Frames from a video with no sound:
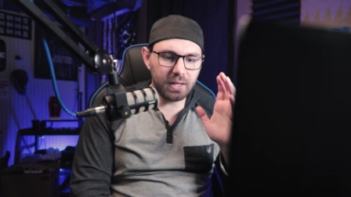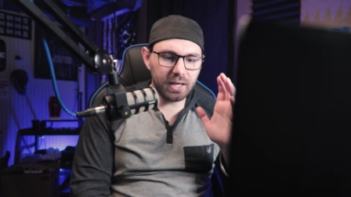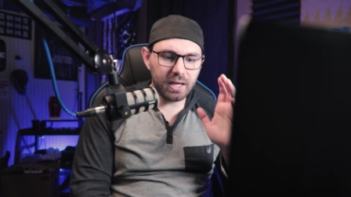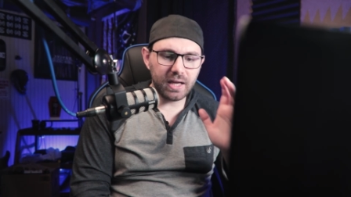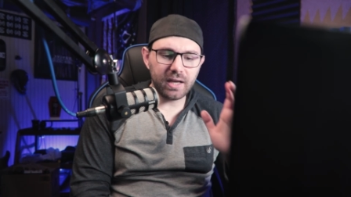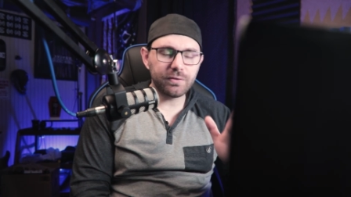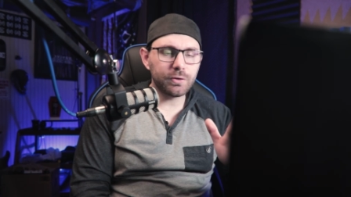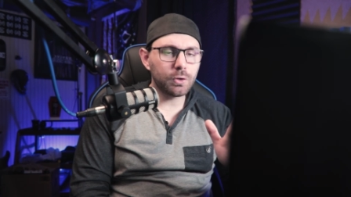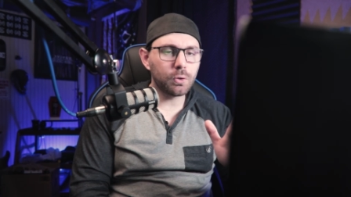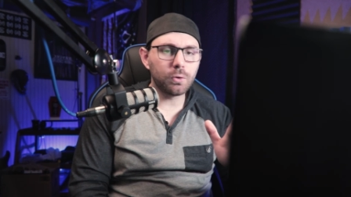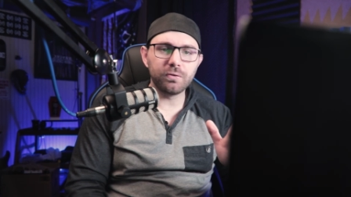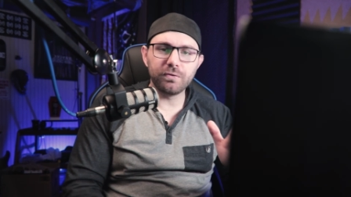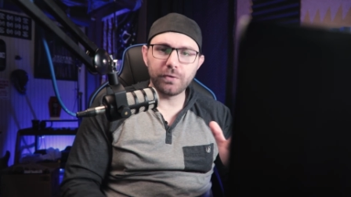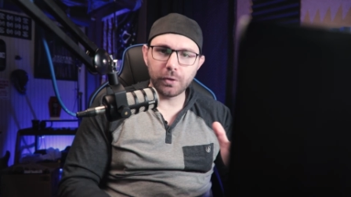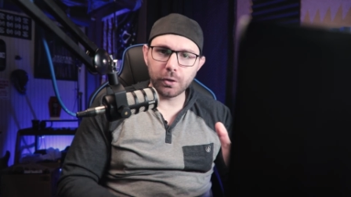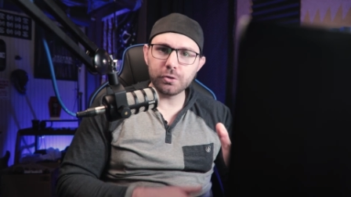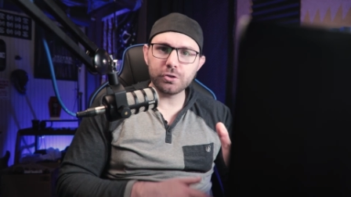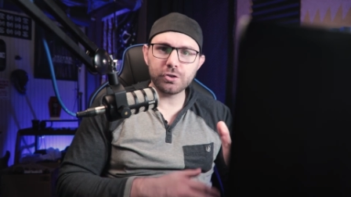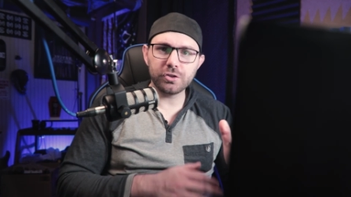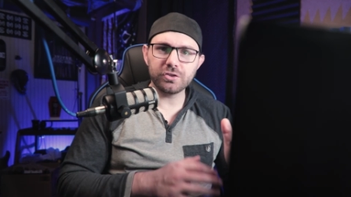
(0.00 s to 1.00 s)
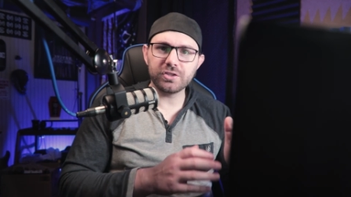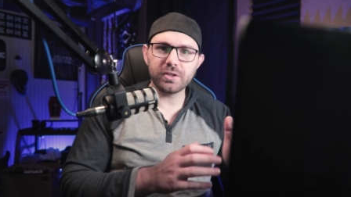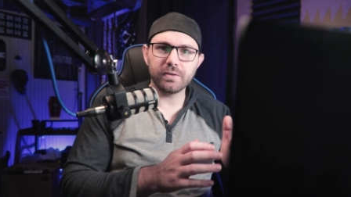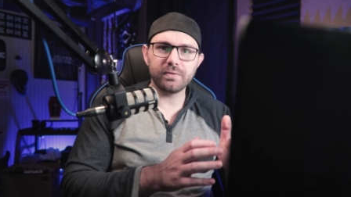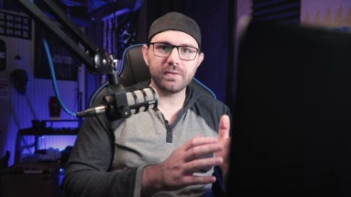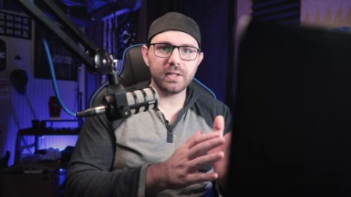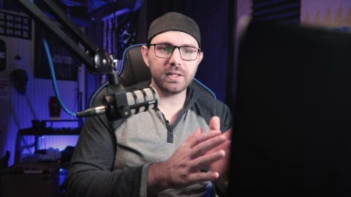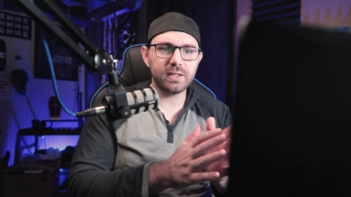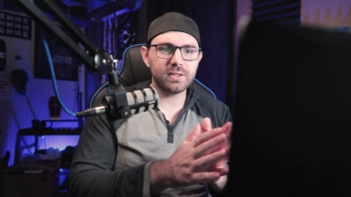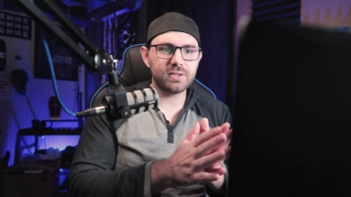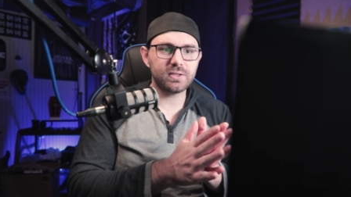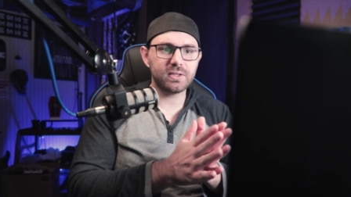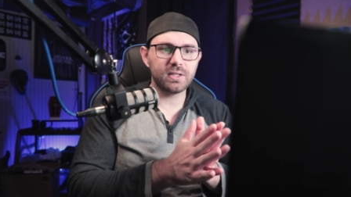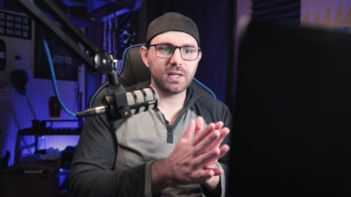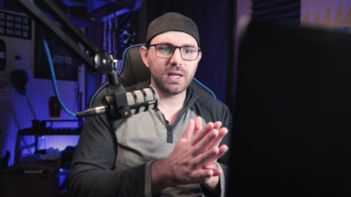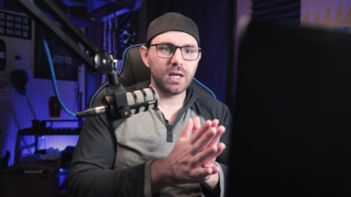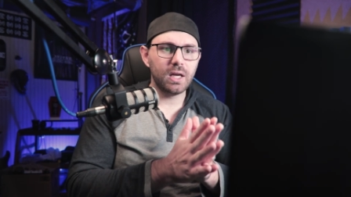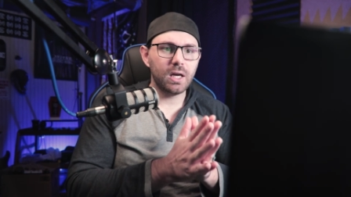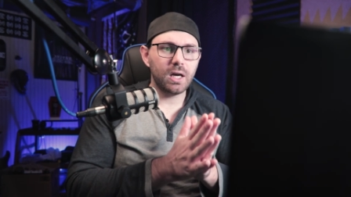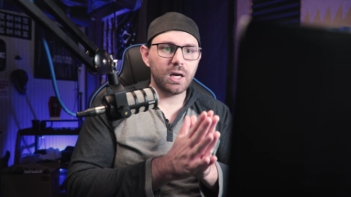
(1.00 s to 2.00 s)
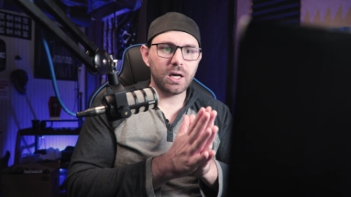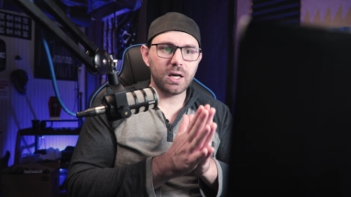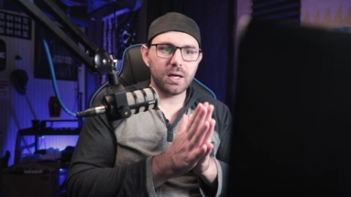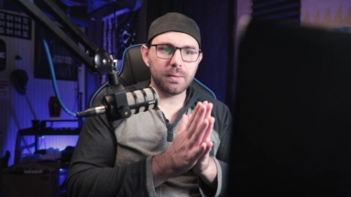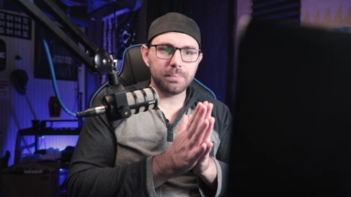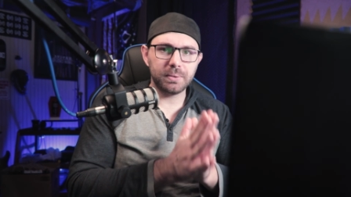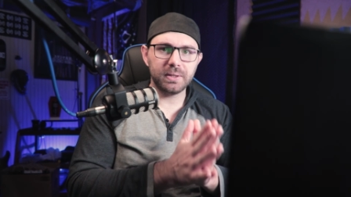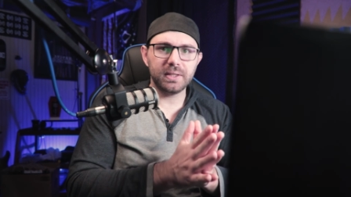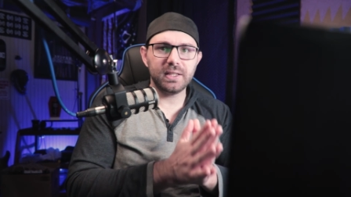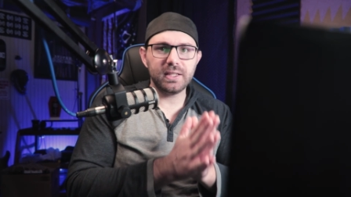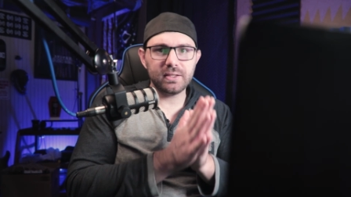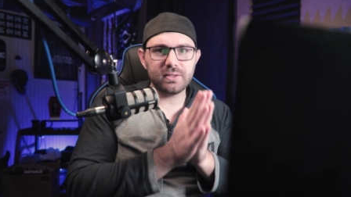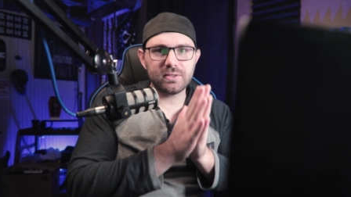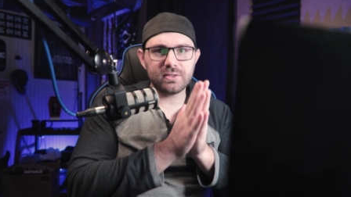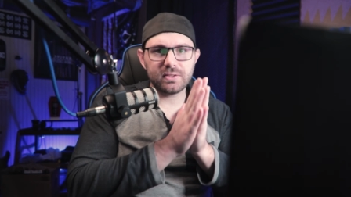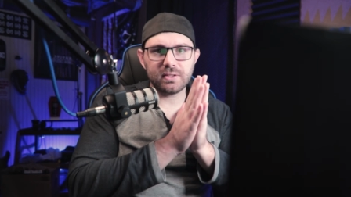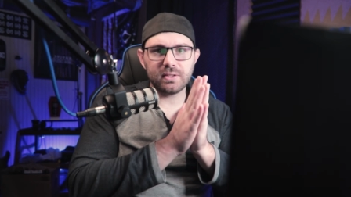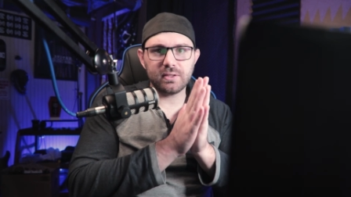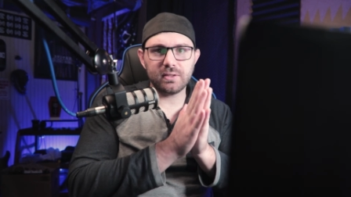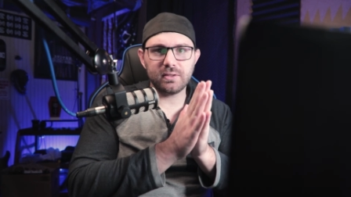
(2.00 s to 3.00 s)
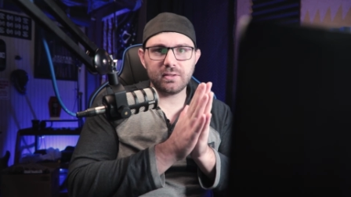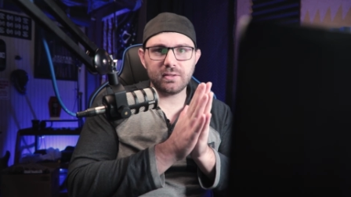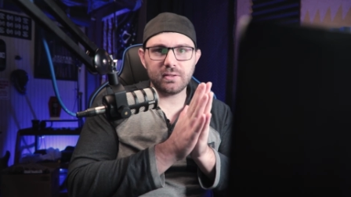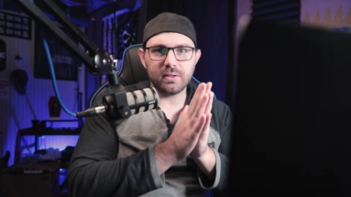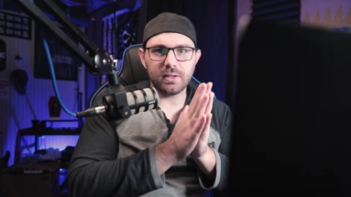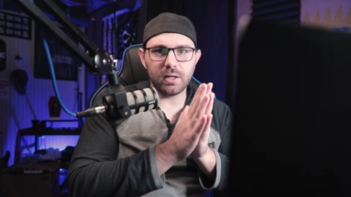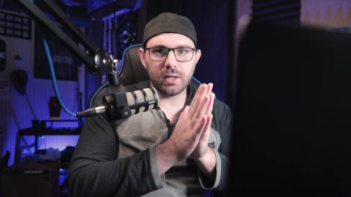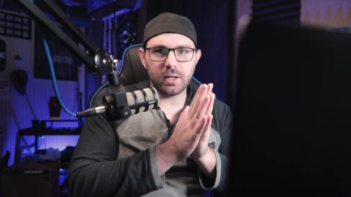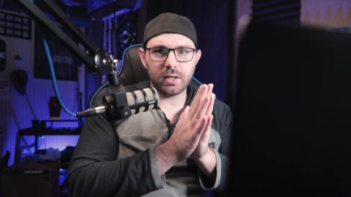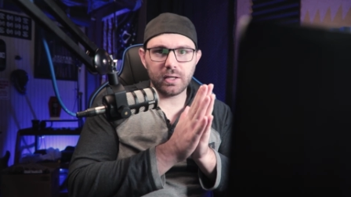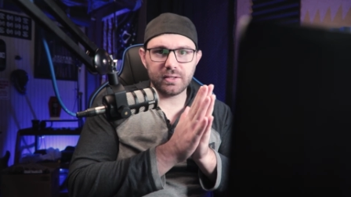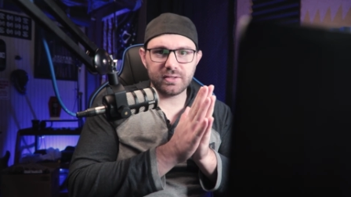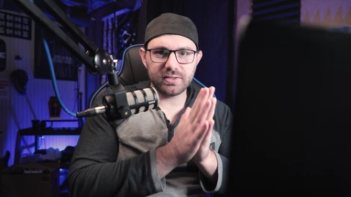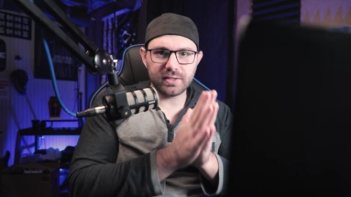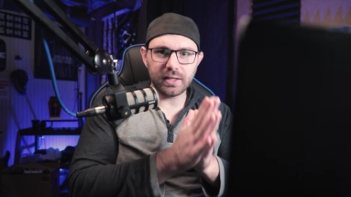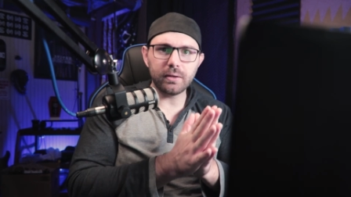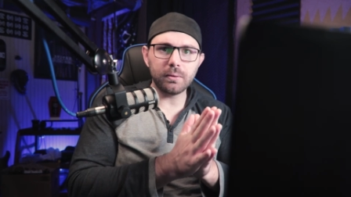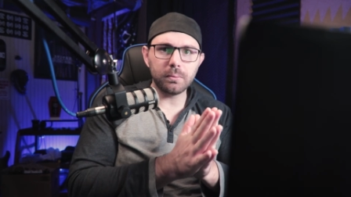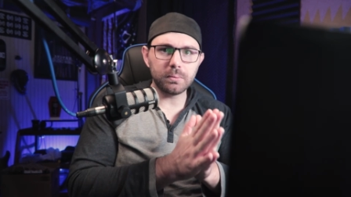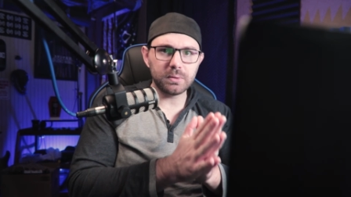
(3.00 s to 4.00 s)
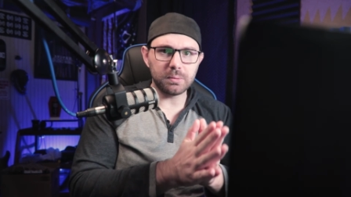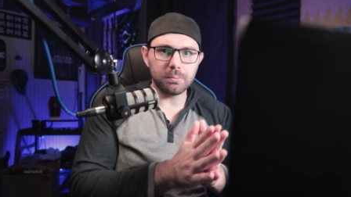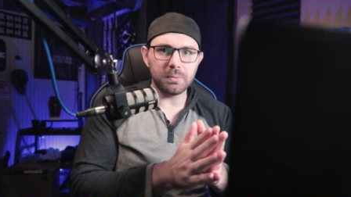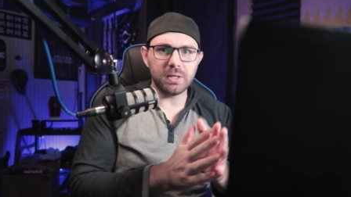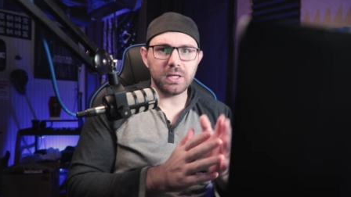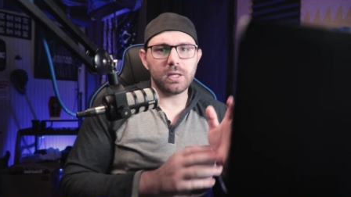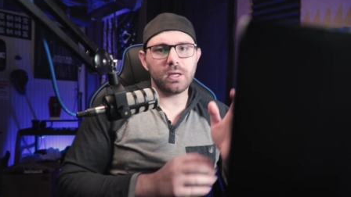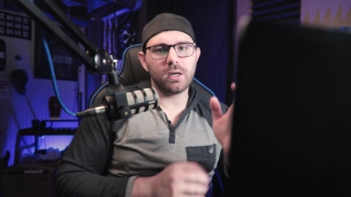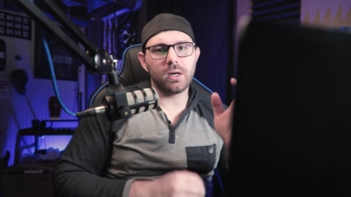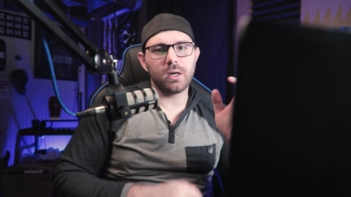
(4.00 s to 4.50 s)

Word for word: have your own versions of this, uh, please uh, send them to me.